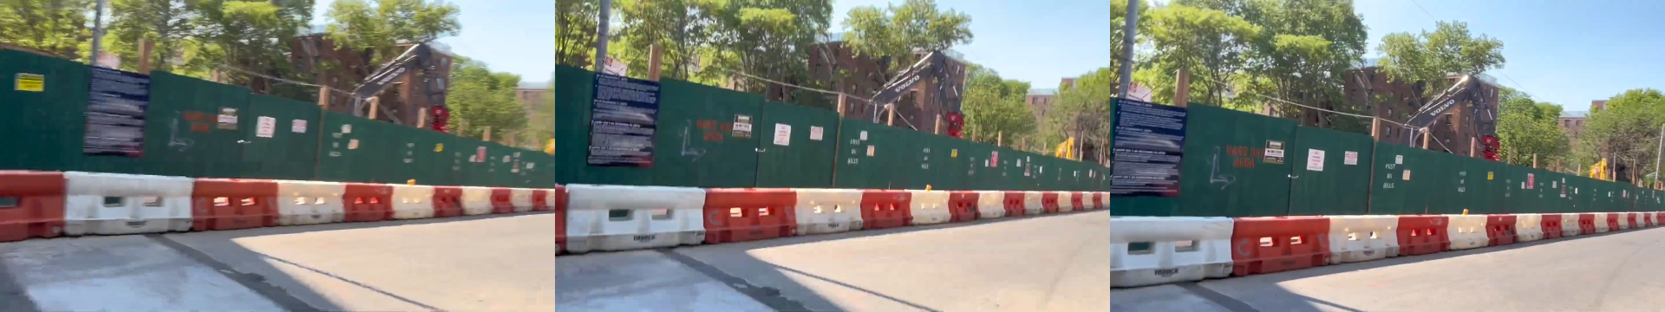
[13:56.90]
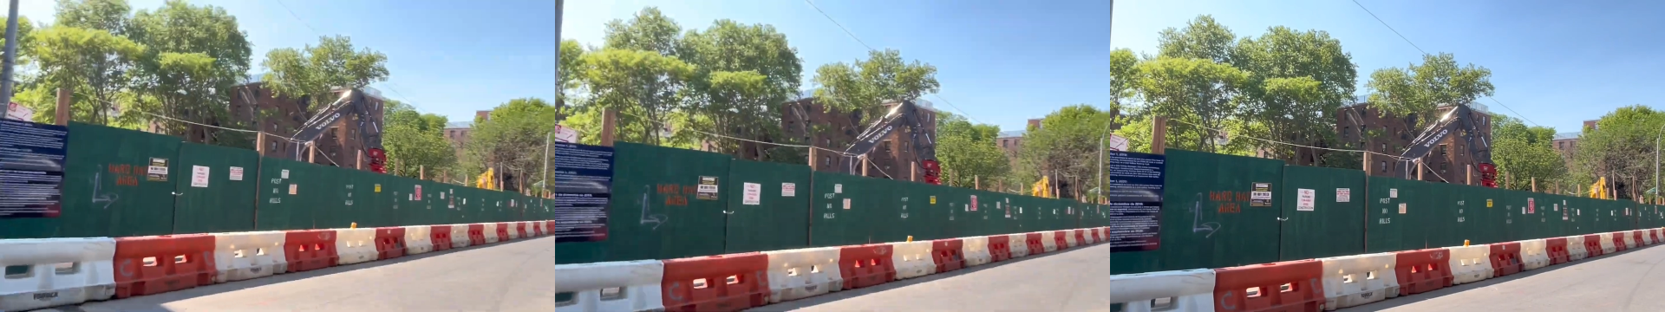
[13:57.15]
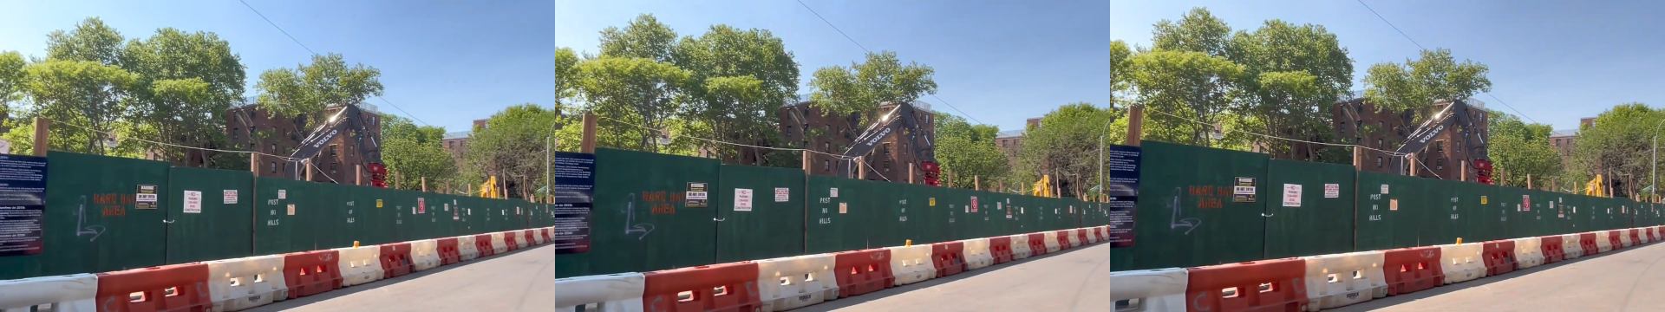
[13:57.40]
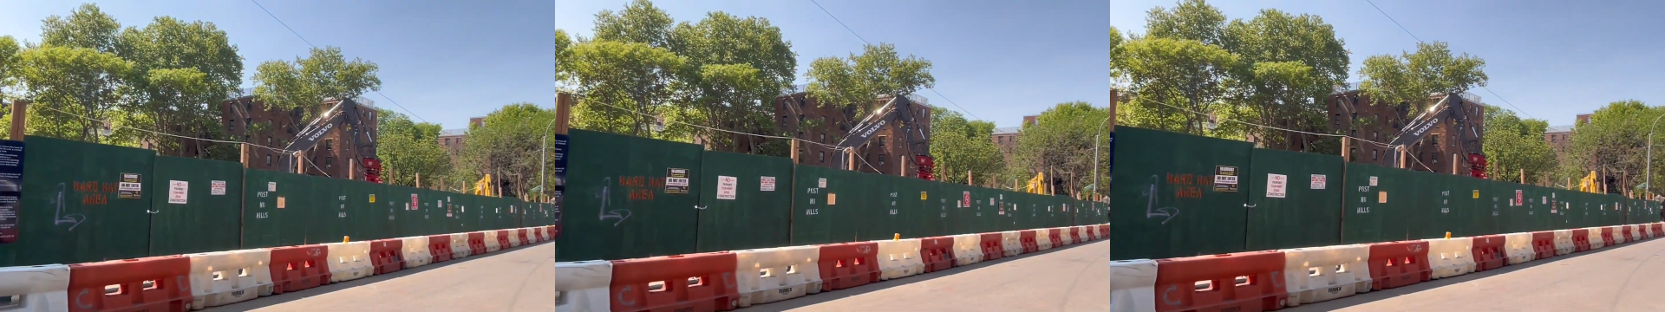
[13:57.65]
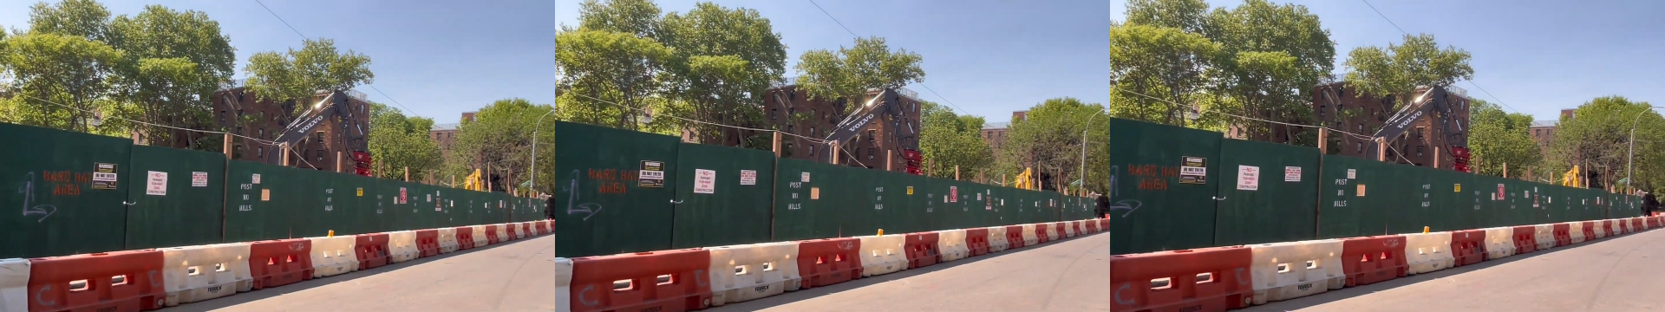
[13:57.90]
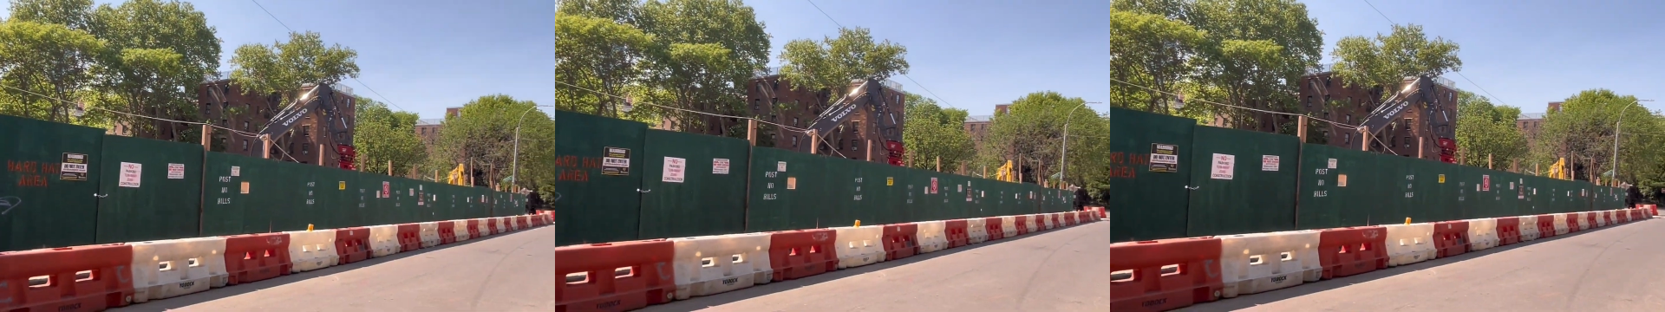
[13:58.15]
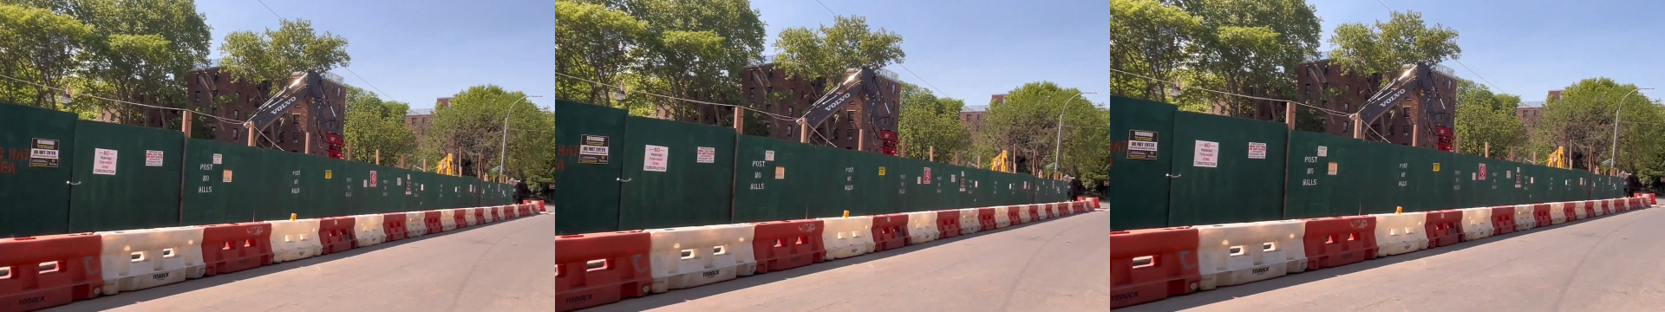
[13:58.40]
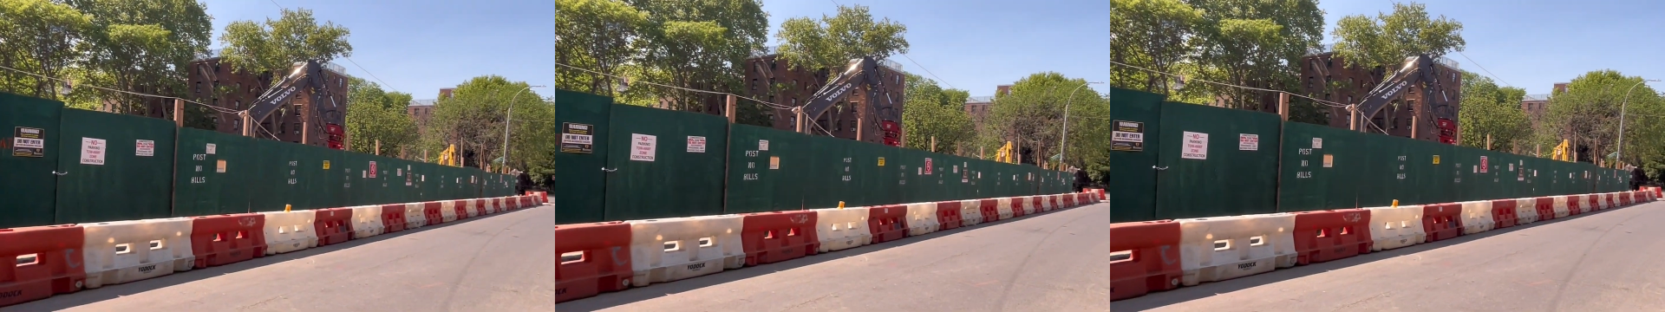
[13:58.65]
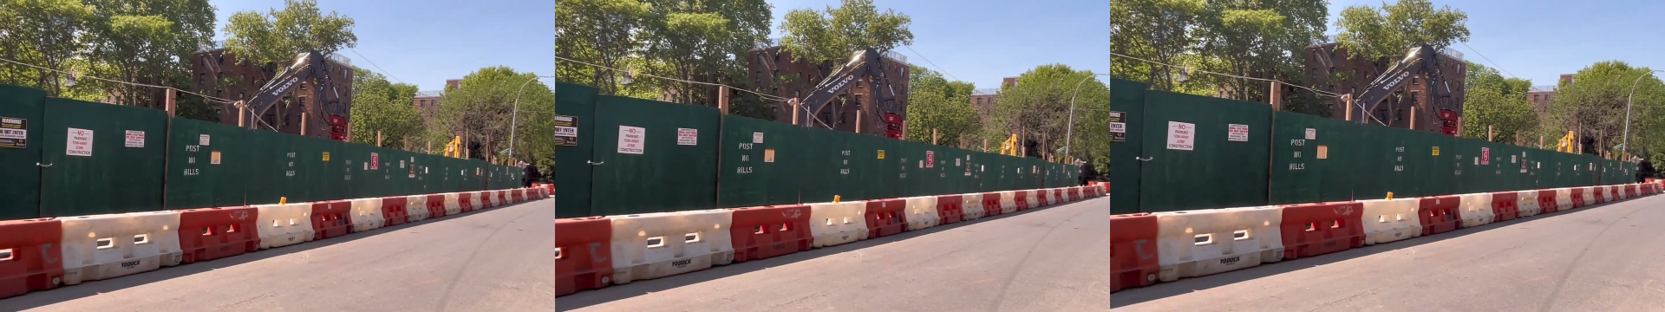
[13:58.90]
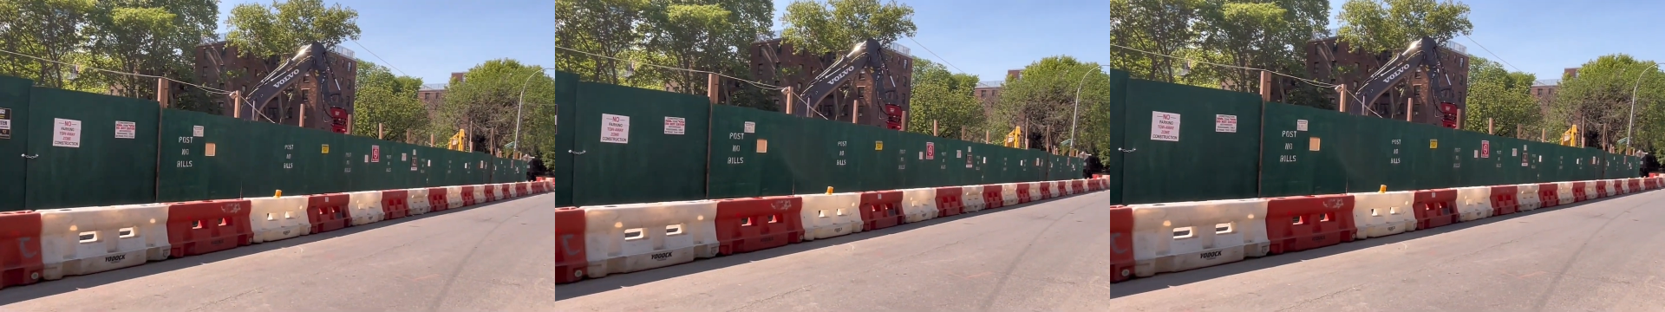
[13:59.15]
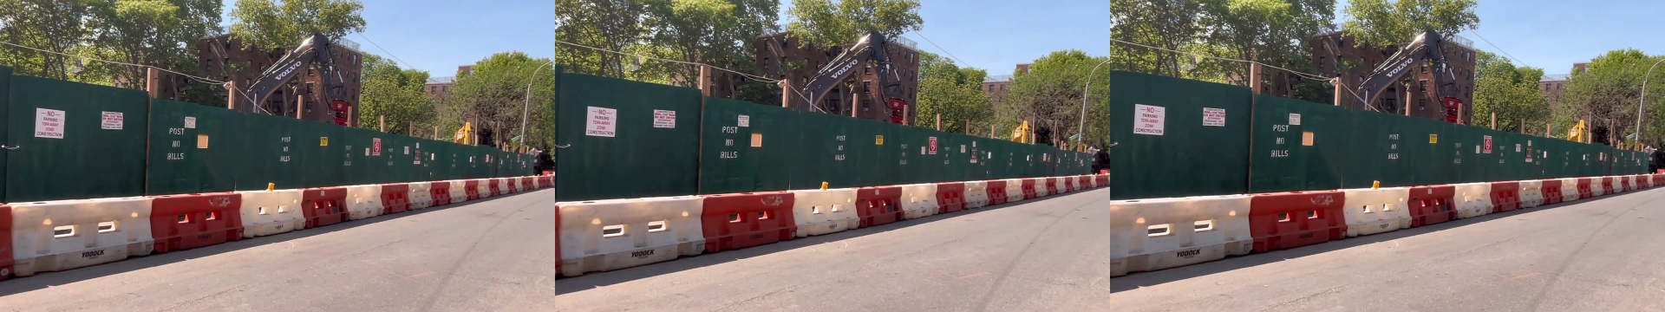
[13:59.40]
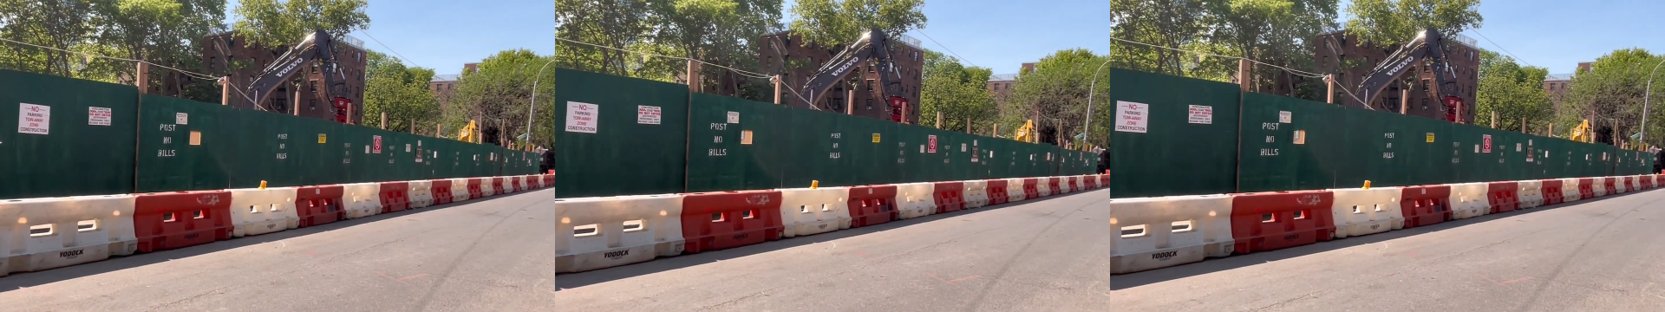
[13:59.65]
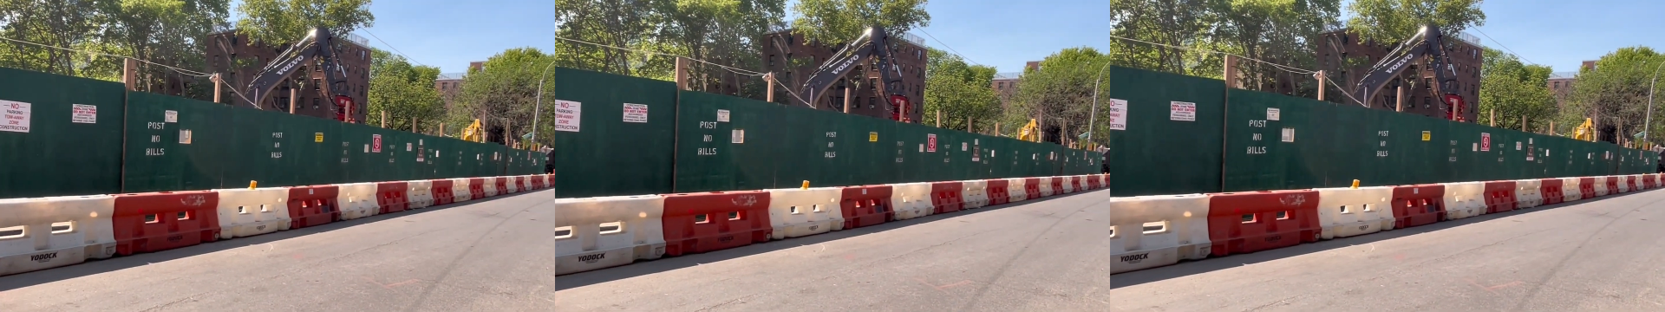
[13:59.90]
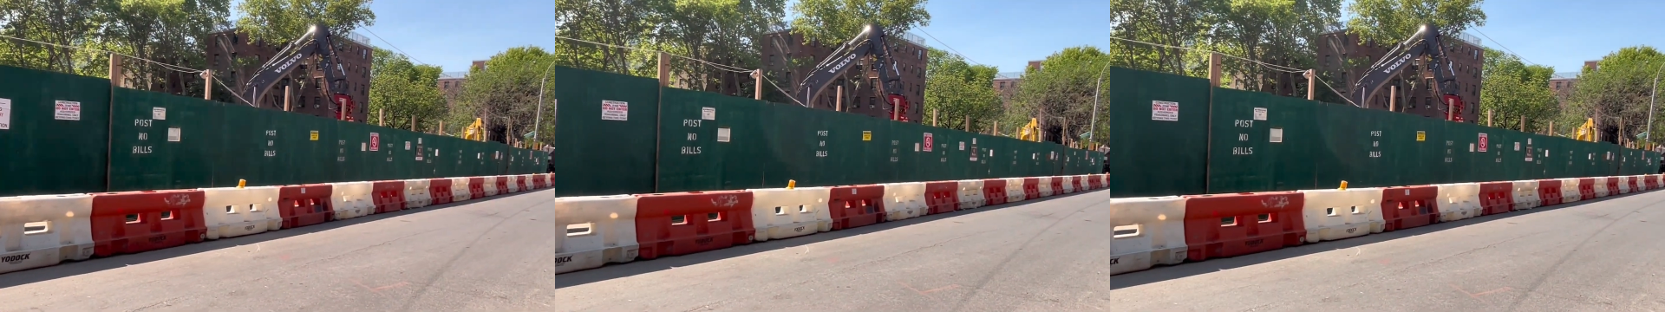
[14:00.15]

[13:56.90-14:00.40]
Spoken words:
No face is visible, so there are no lips to read.